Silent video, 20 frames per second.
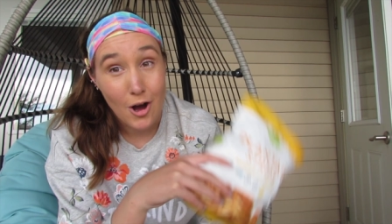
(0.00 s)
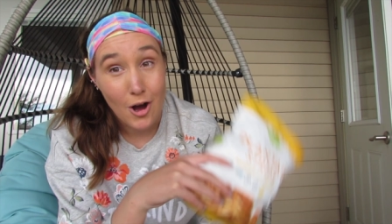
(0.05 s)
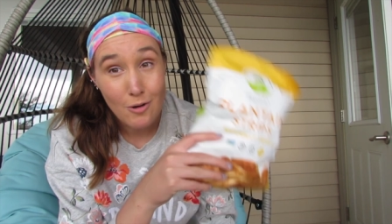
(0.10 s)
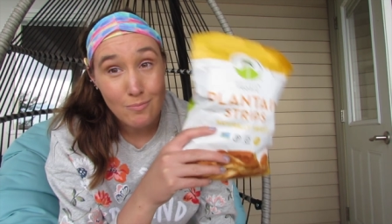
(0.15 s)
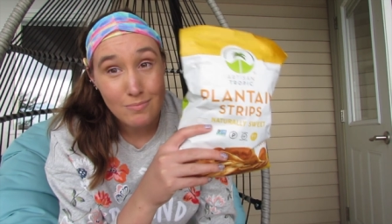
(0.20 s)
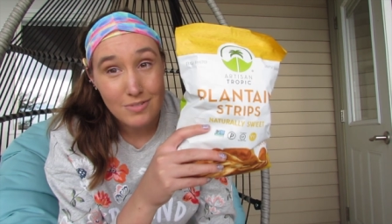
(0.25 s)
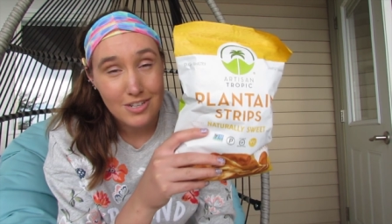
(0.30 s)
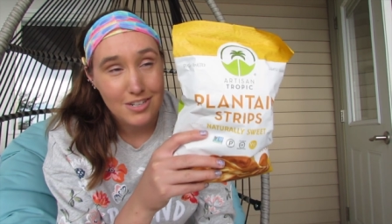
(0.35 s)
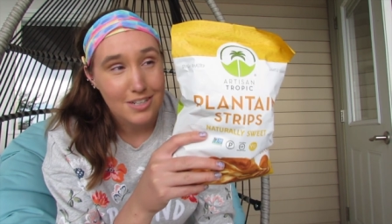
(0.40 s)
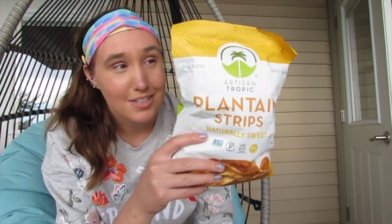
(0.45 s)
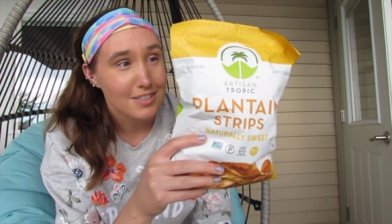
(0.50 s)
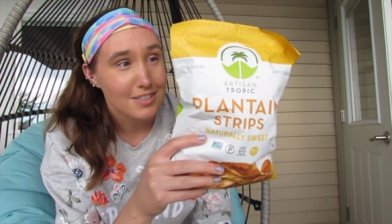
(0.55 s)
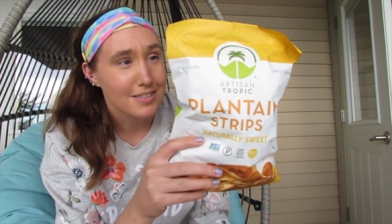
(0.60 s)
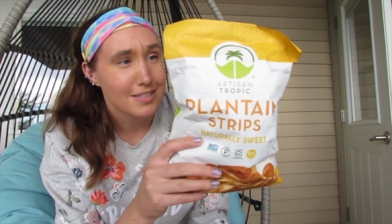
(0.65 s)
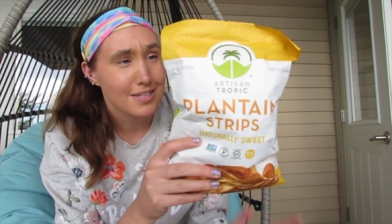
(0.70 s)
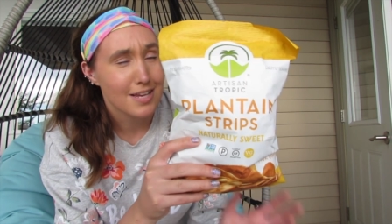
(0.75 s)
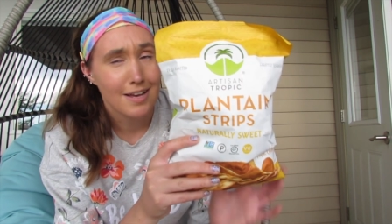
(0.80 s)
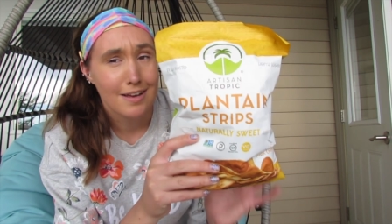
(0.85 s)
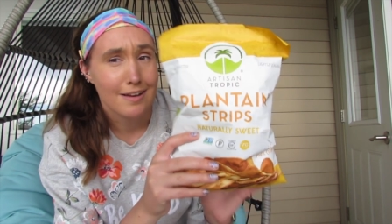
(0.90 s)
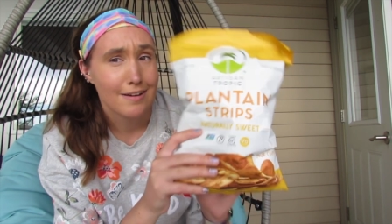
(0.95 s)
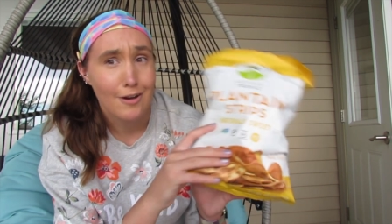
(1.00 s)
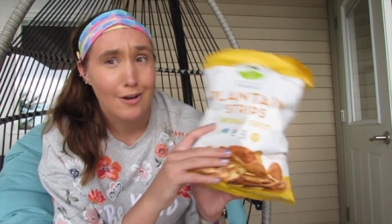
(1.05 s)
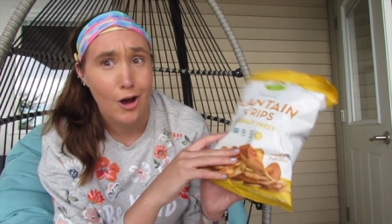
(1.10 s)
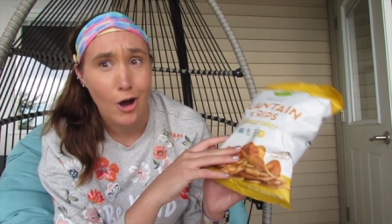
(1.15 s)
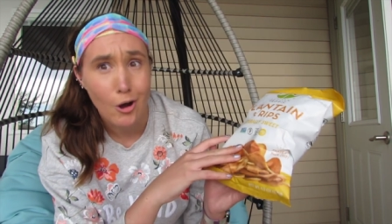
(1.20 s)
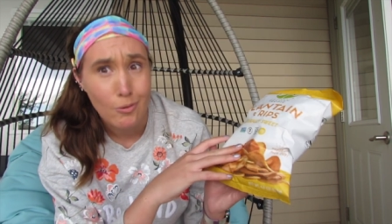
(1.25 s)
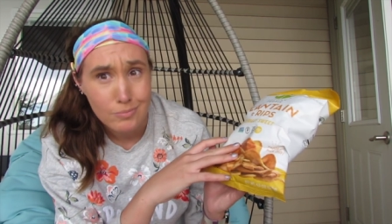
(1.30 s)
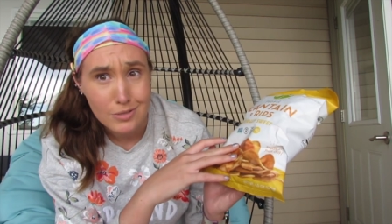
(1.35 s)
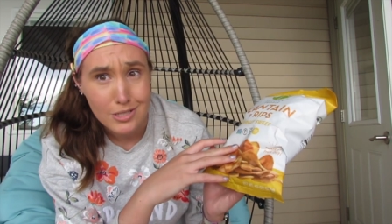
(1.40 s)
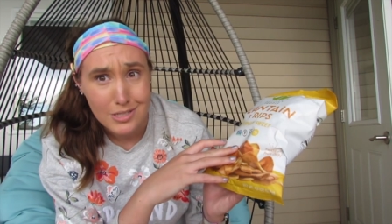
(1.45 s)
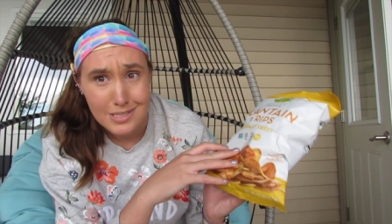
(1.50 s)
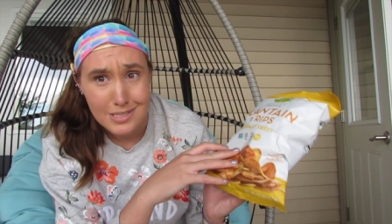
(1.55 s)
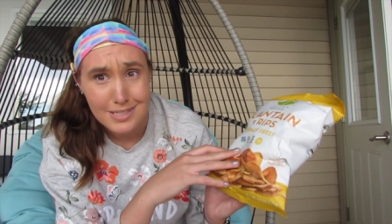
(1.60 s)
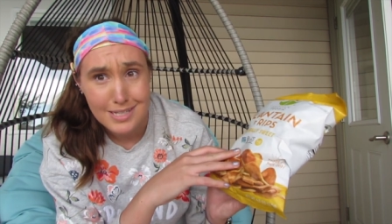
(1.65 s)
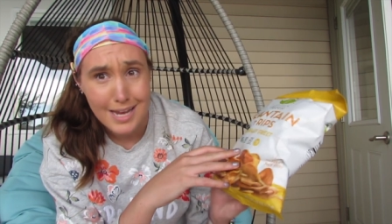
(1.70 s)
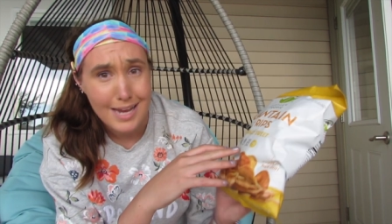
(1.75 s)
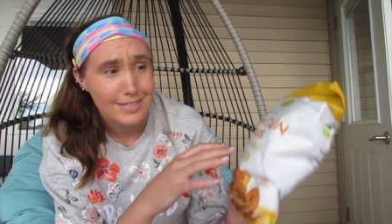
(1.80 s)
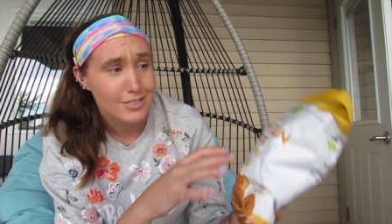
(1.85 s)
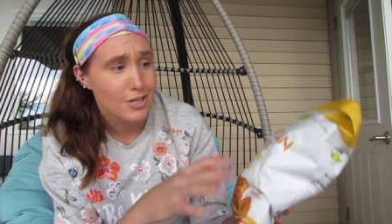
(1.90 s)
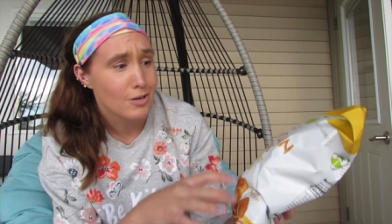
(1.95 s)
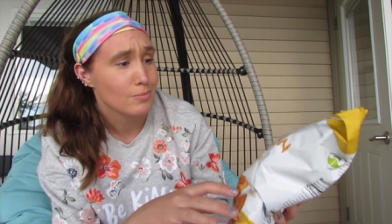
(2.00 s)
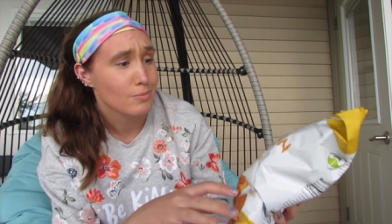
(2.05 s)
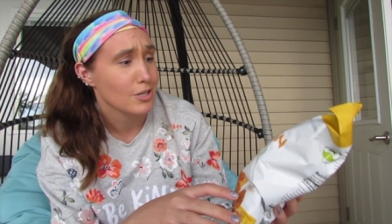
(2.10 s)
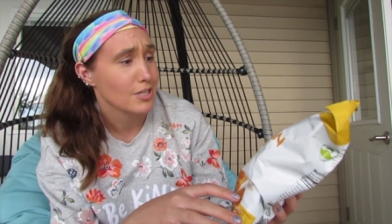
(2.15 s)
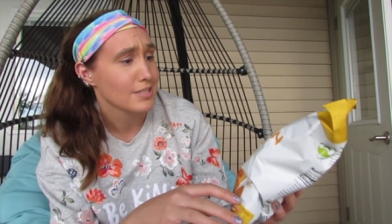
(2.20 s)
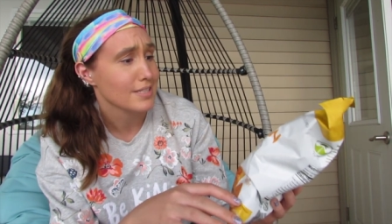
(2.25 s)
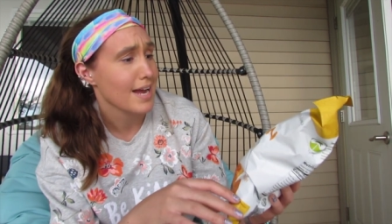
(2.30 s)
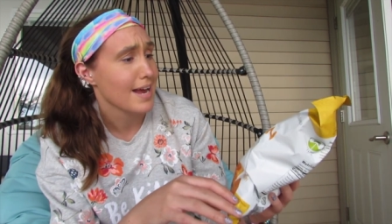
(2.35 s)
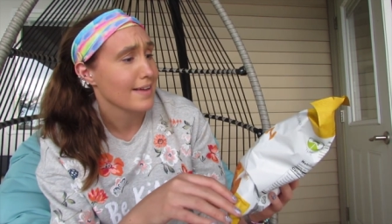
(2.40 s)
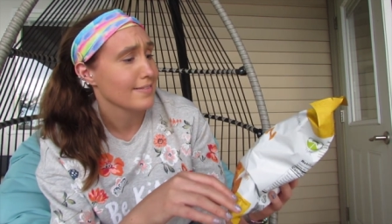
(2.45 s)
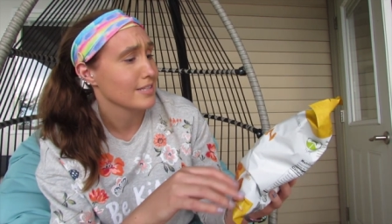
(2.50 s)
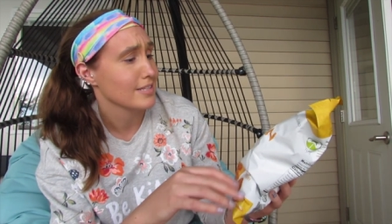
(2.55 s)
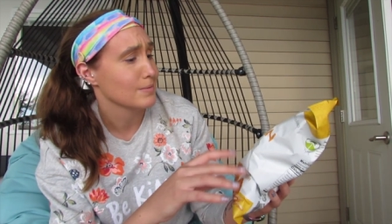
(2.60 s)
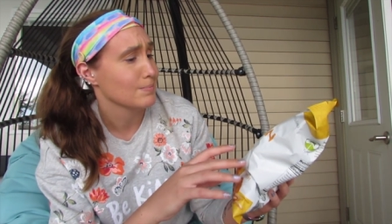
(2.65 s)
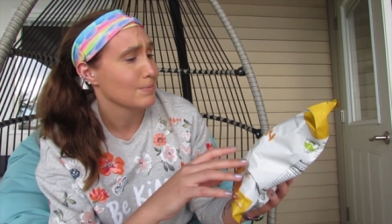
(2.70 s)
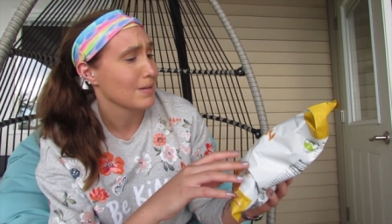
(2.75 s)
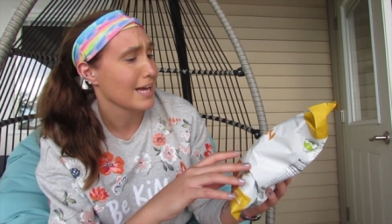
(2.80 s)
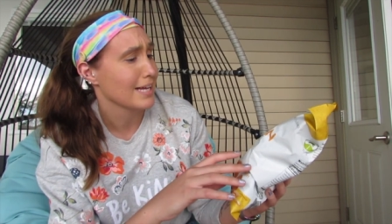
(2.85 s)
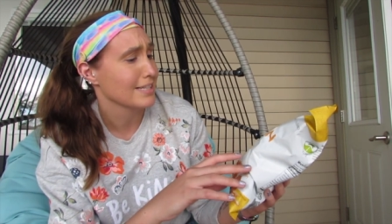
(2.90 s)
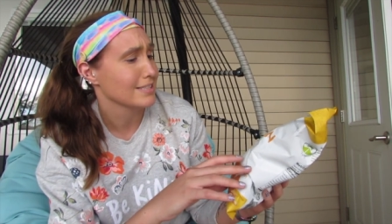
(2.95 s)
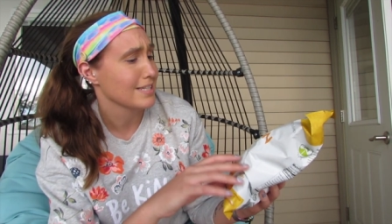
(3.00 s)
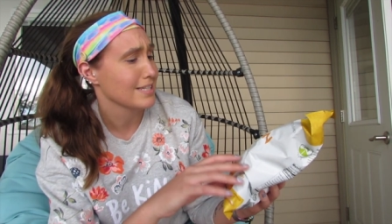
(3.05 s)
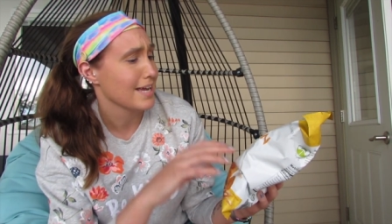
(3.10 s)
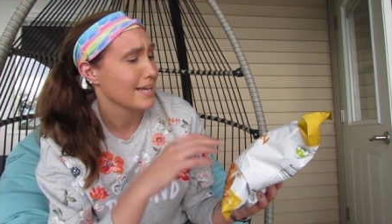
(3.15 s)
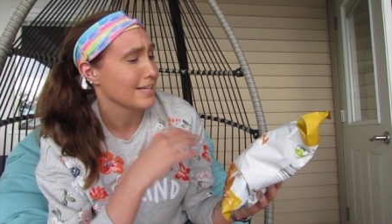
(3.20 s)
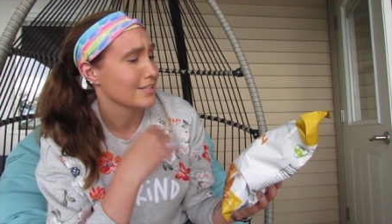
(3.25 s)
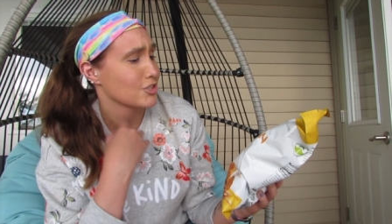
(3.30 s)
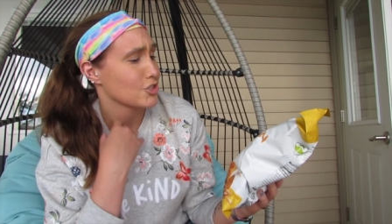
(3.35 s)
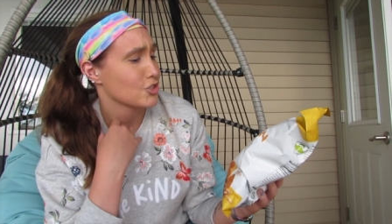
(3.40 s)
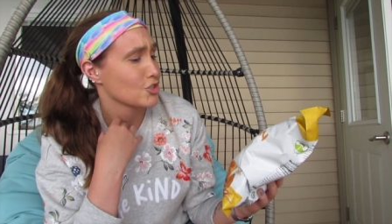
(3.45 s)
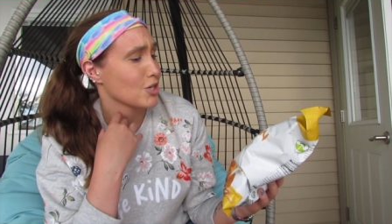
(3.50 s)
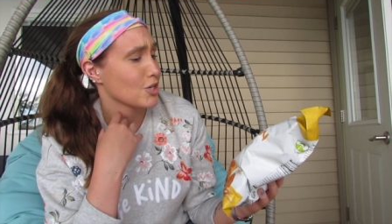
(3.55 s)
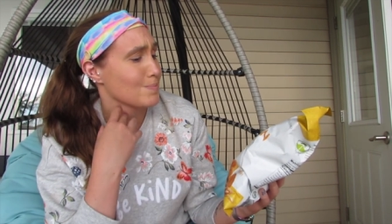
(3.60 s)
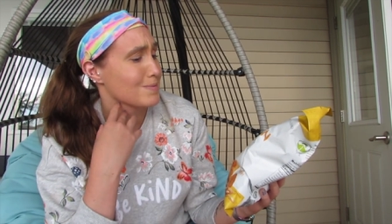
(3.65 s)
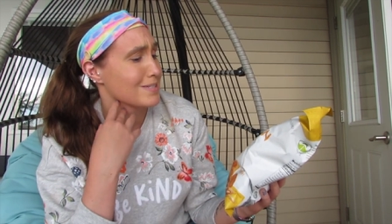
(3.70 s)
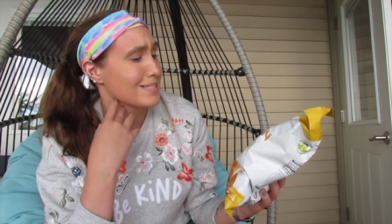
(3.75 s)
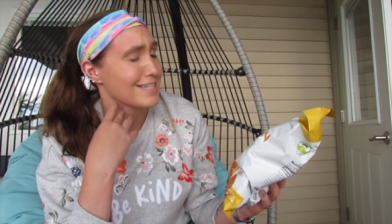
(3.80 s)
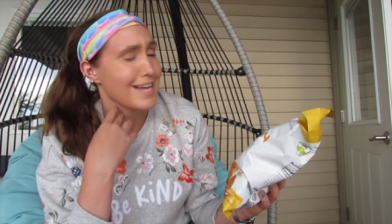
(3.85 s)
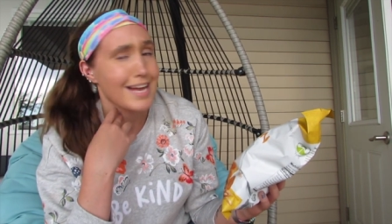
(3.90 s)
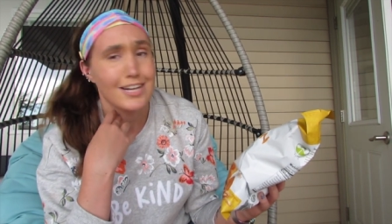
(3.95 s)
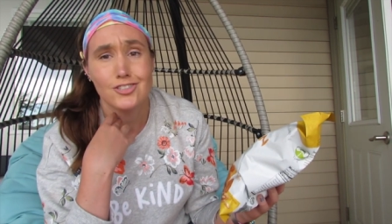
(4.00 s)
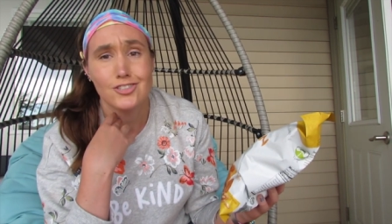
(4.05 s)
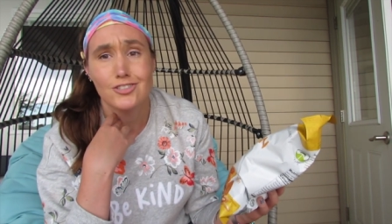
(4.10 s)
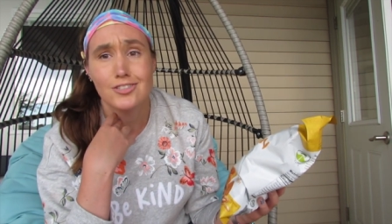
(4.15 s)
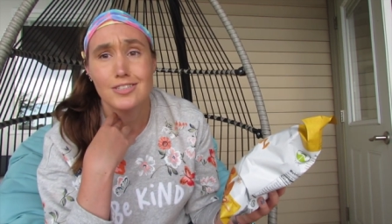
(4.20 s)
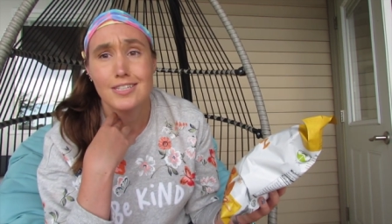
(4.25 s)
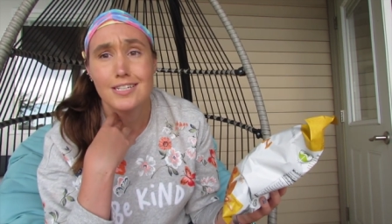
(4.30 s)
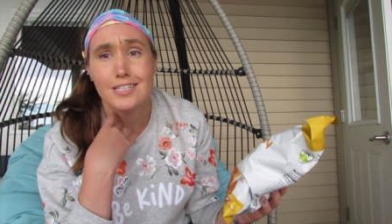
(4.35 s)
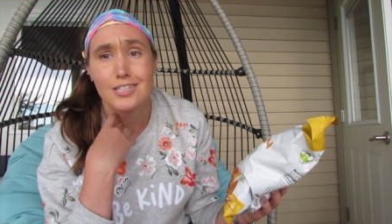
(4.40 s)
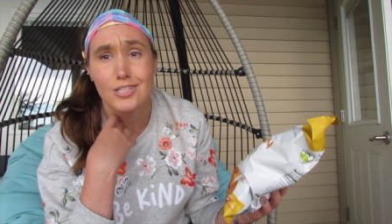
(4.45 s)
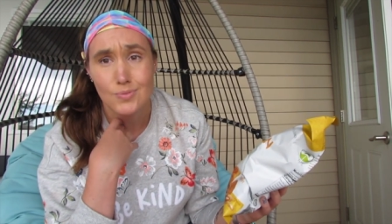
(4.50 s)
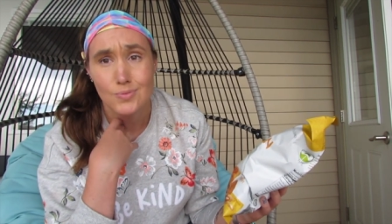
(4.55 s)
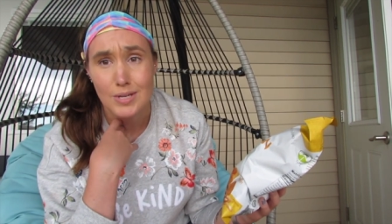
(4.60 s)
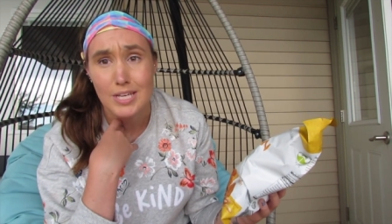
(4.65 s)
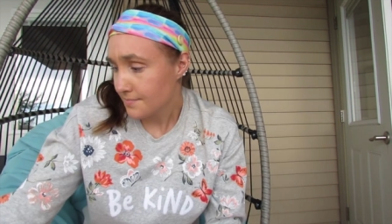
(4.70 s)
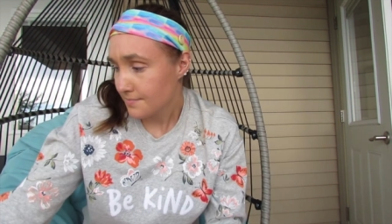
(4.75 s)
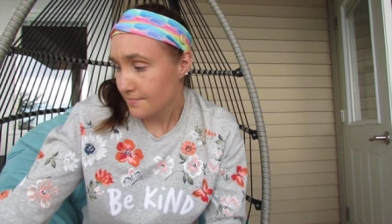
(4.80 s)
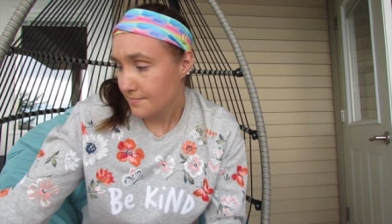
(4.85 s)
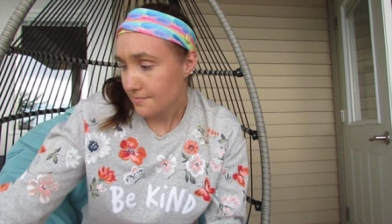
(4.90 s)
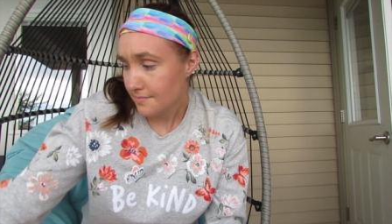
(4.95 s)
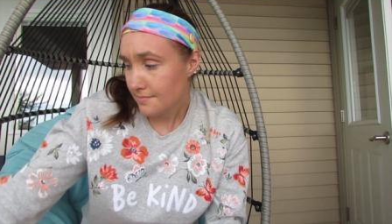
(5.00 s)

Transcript: Home Goods had these plantain strips, naturally sweet.